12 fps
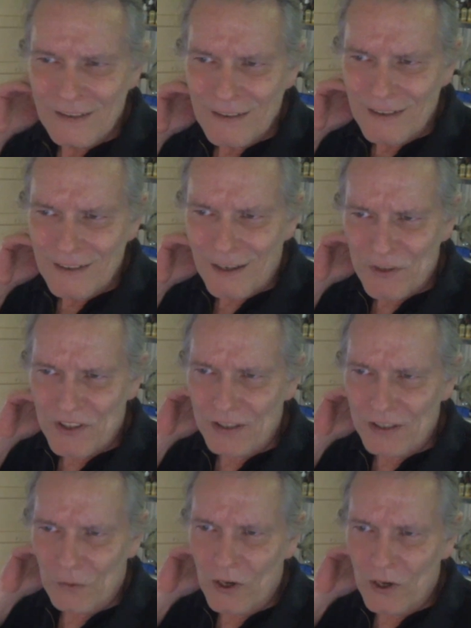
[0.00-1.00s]
And I'm
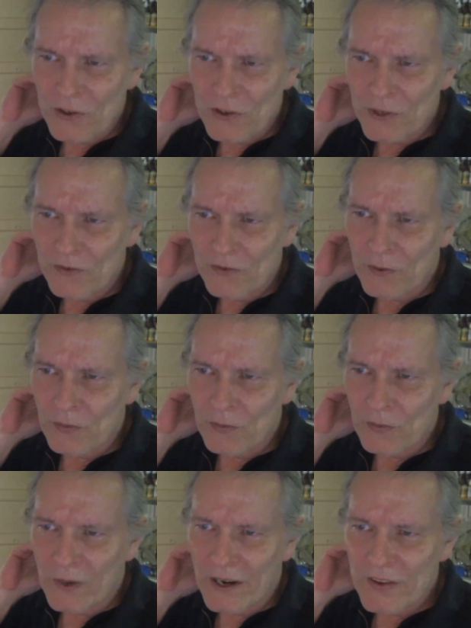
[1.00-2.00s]
still wondering
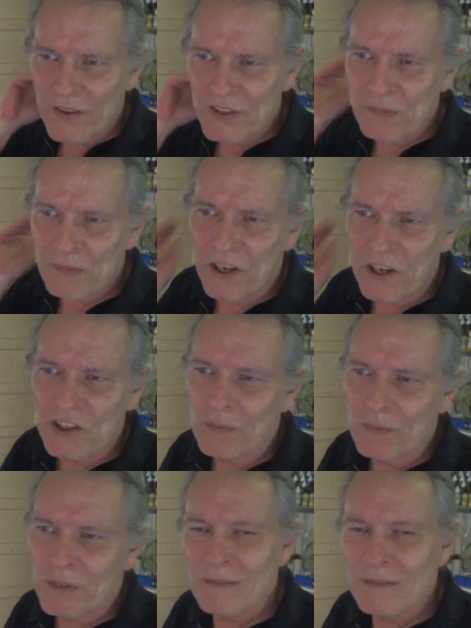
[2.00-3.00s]
from where this spaceship
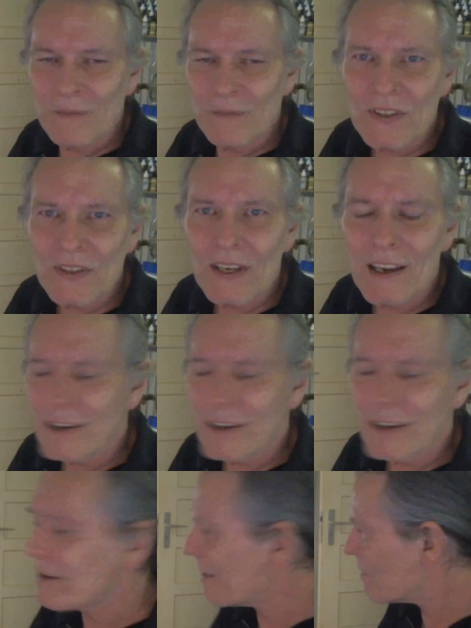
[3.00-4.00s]
comes. I
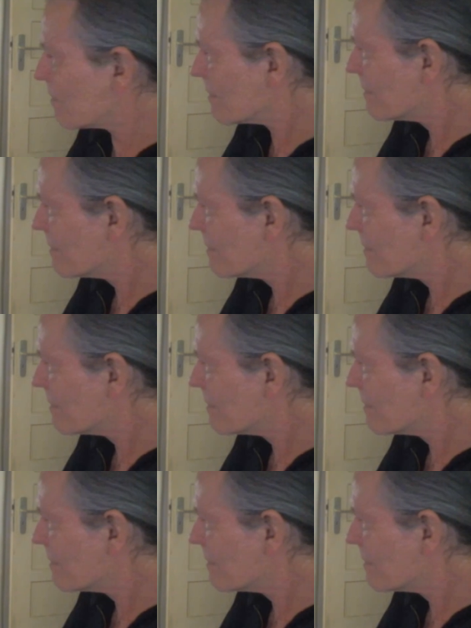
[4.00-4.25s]
haven't